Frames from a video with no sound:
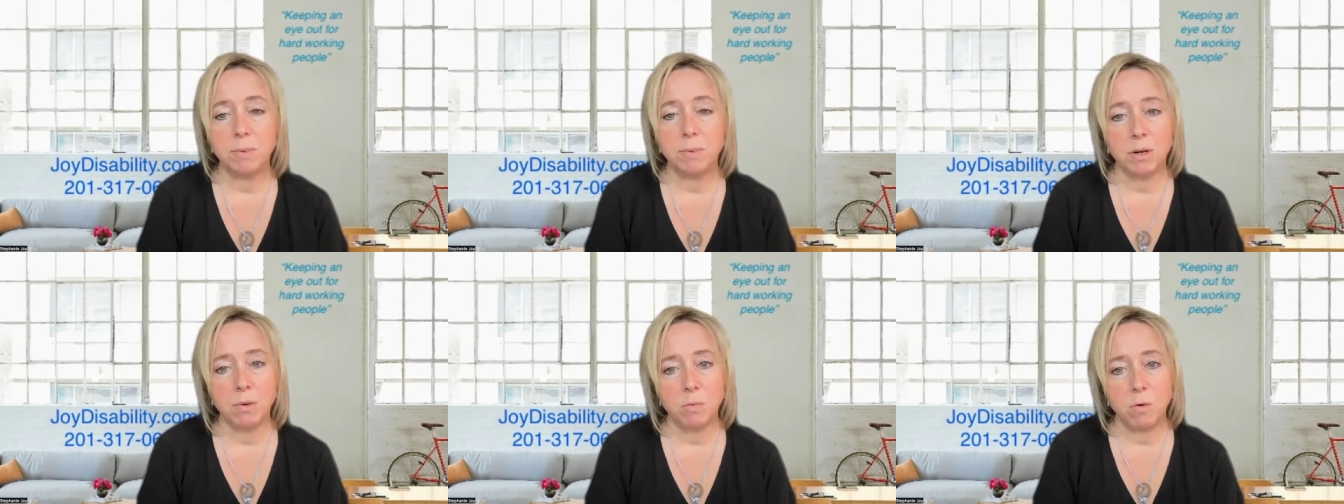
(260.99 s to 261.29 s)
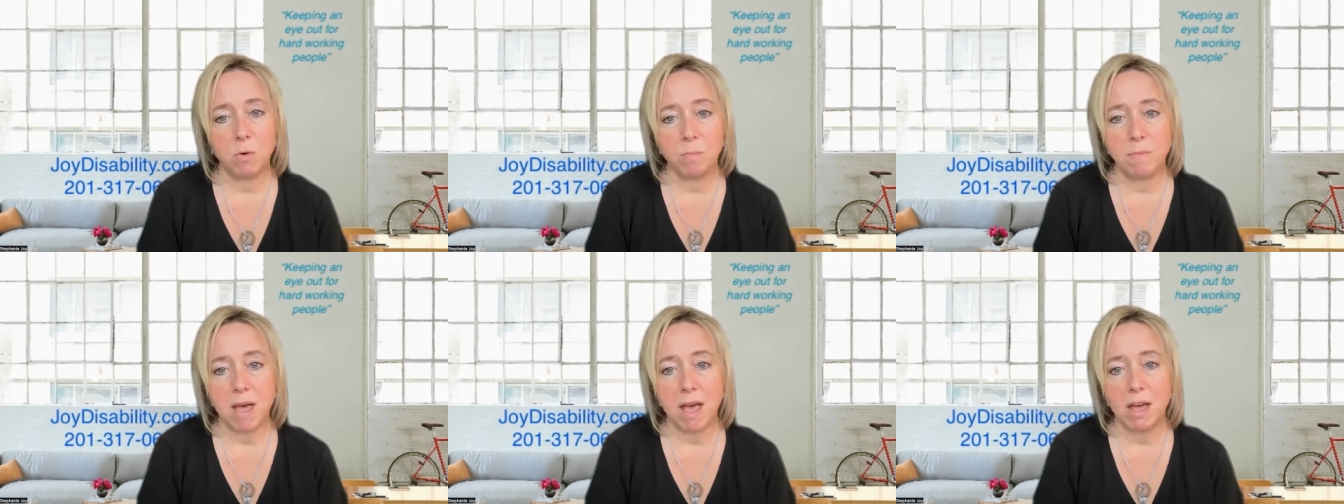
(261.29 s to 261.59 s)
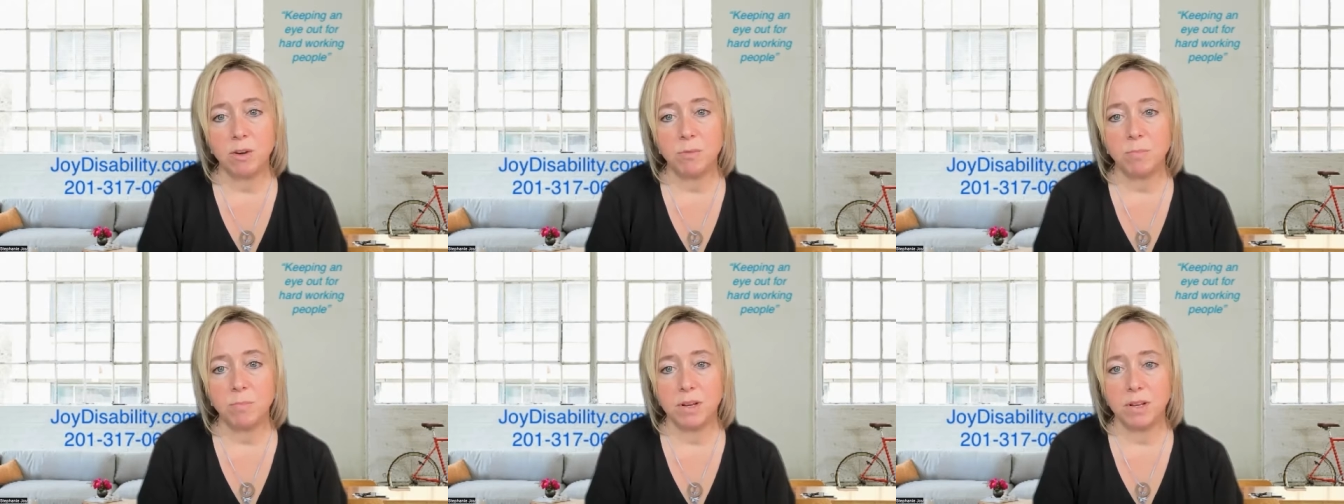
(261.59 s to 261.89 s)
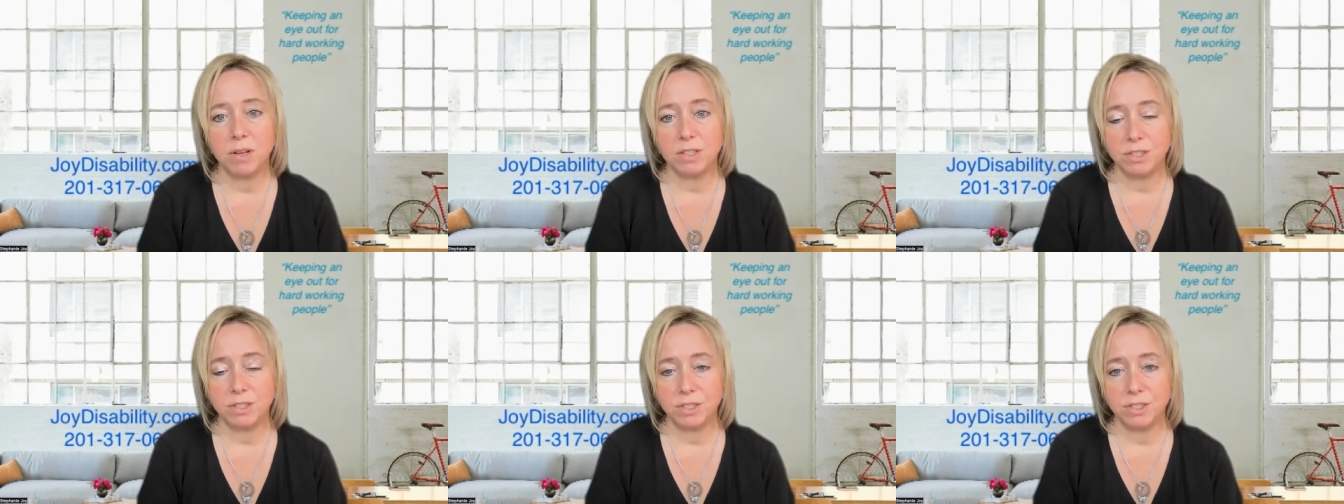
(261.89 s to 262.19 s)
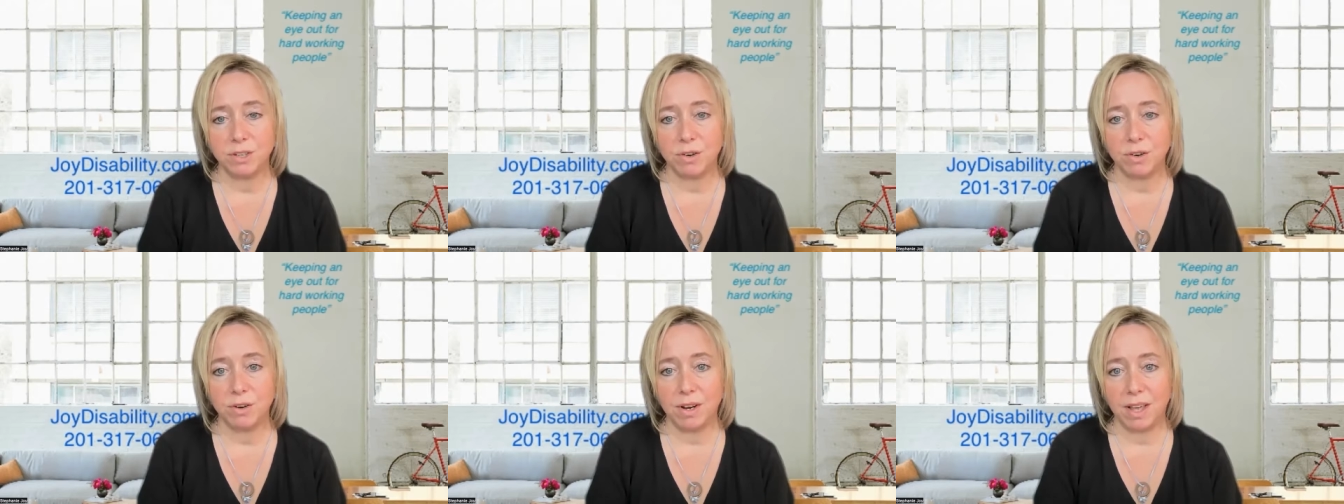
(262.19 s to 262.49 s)
but it won't matter because
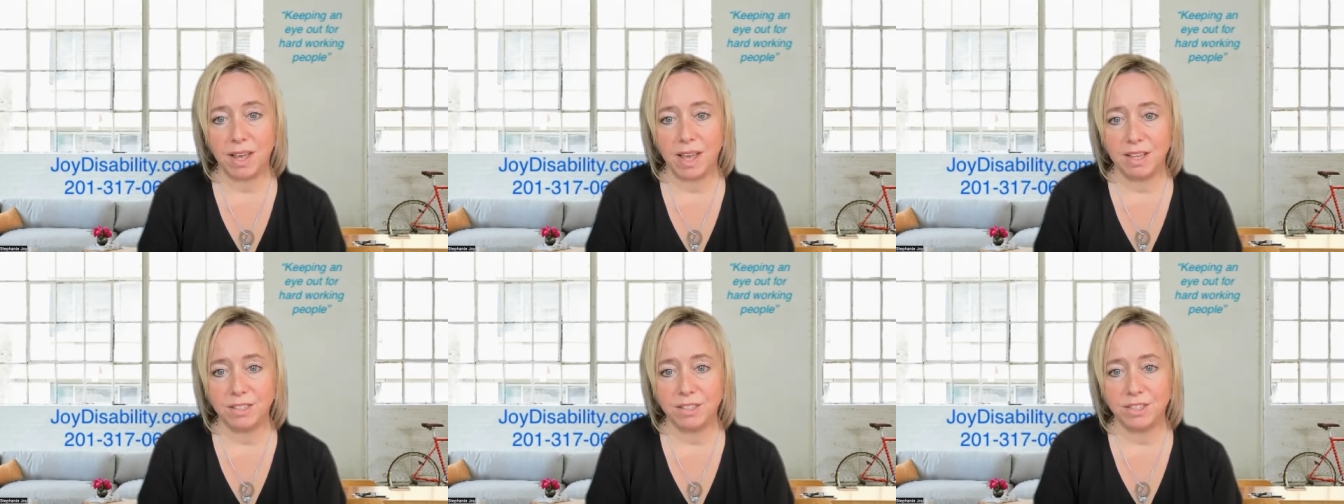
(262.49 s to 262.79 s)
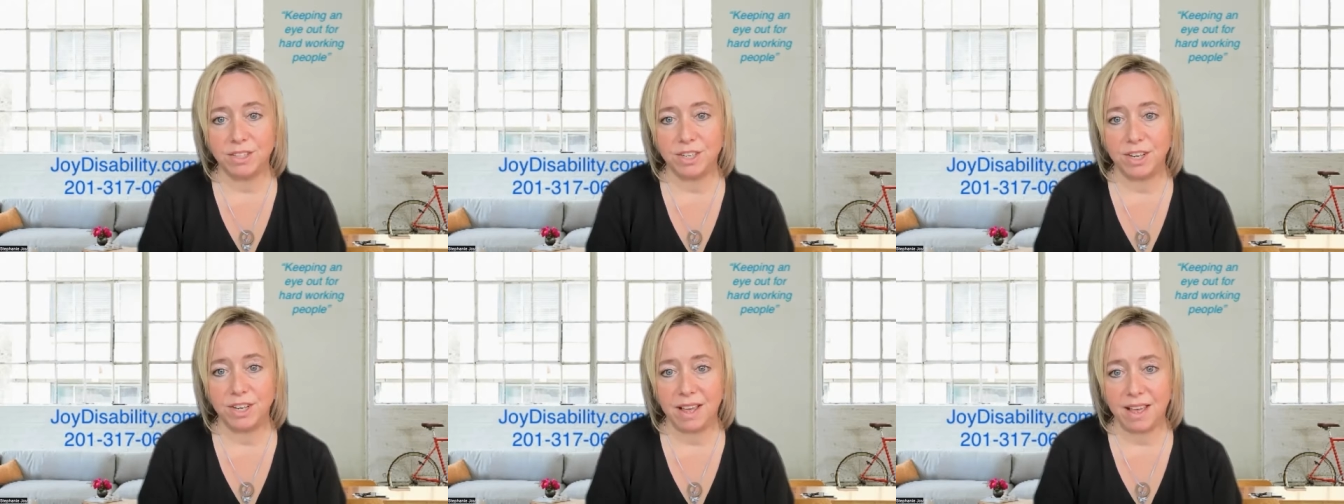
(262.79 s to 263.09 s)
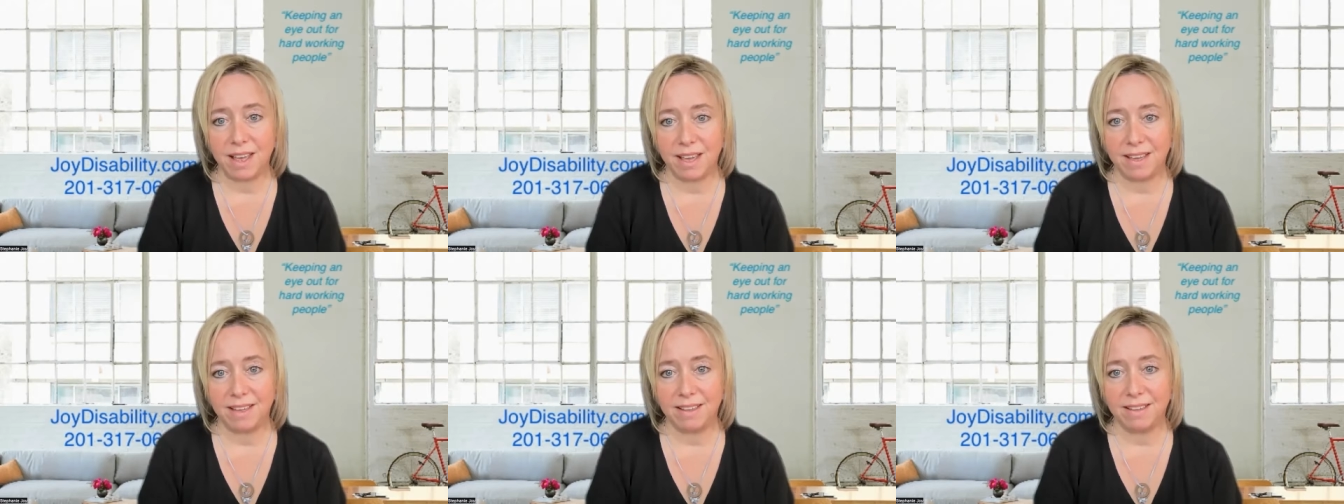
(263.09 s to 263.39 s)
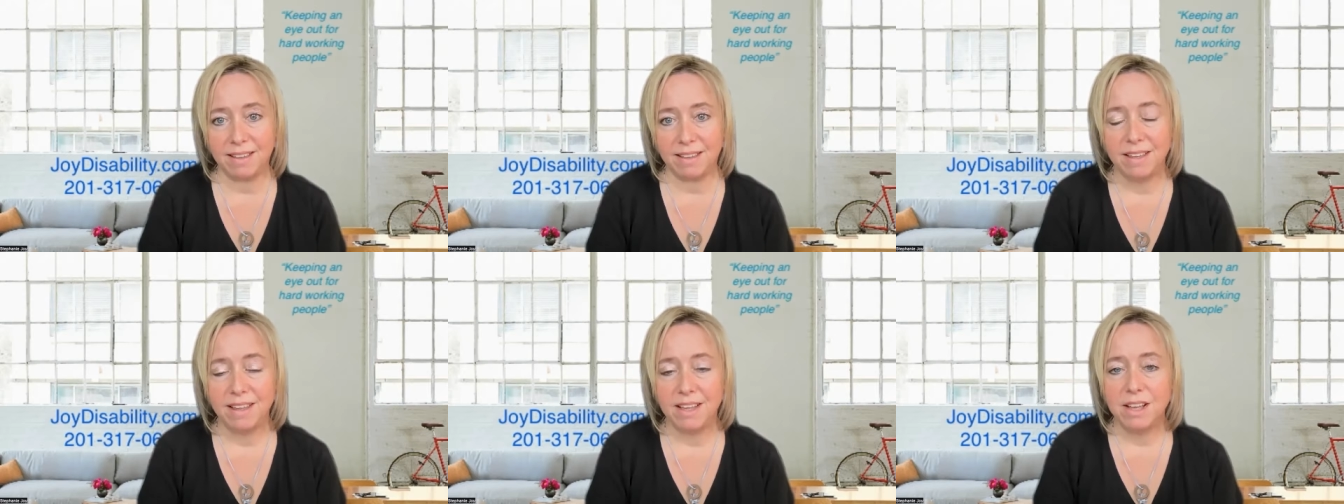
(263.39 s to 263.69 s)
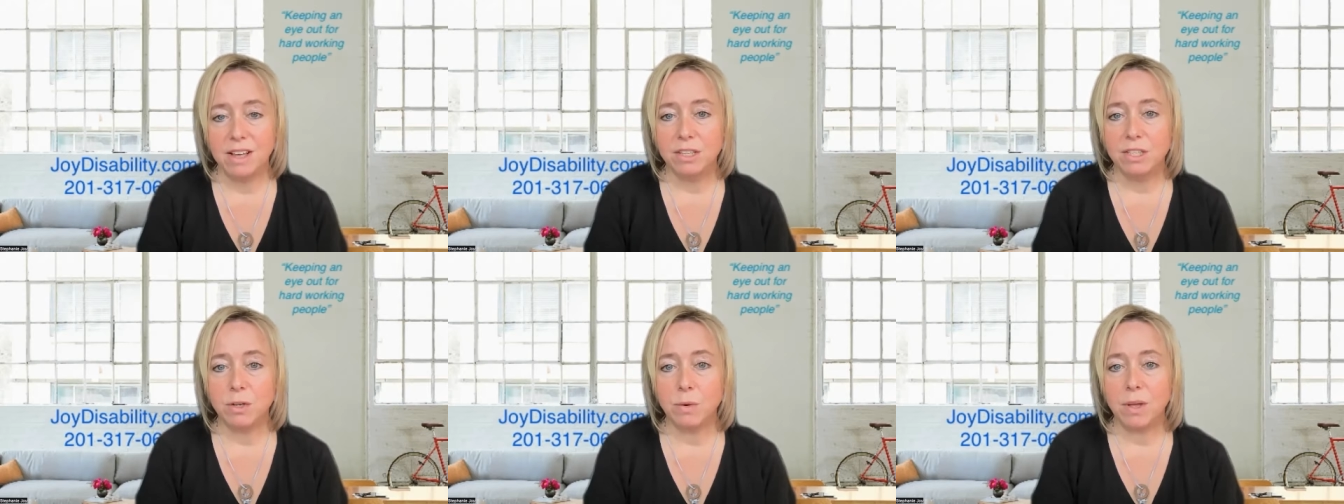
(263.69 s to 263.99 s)
she's earning SGA.
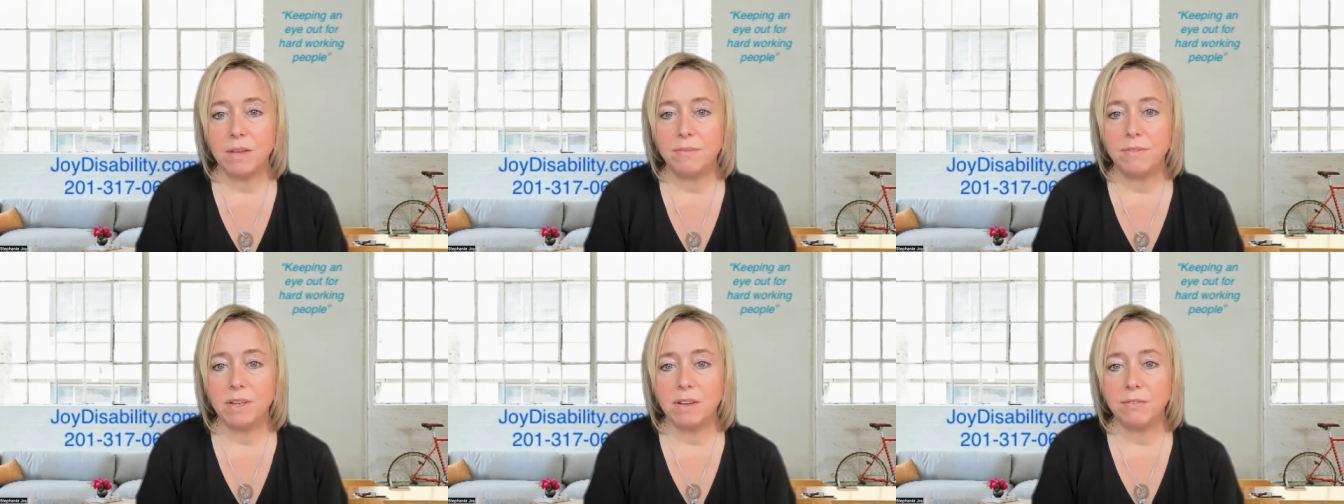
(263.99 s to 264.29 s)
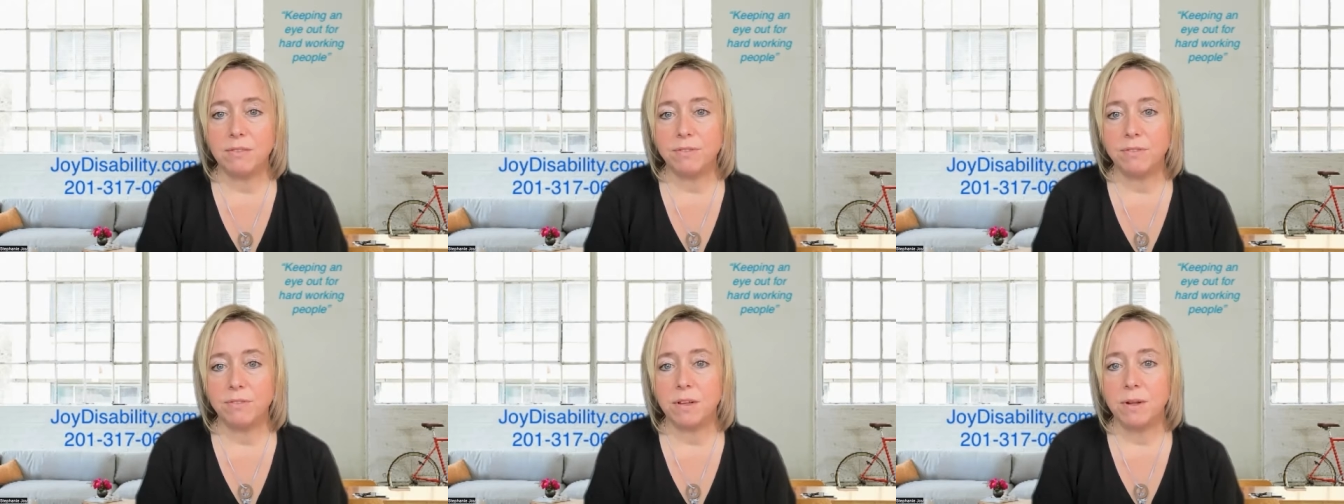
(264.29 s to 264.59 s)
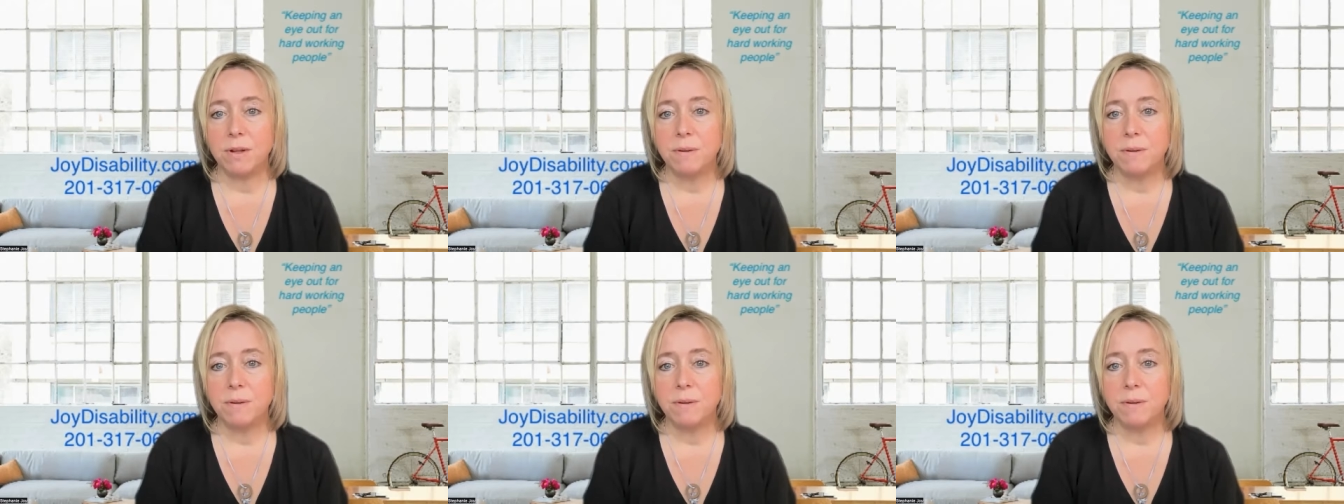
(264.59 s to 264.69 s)
So even if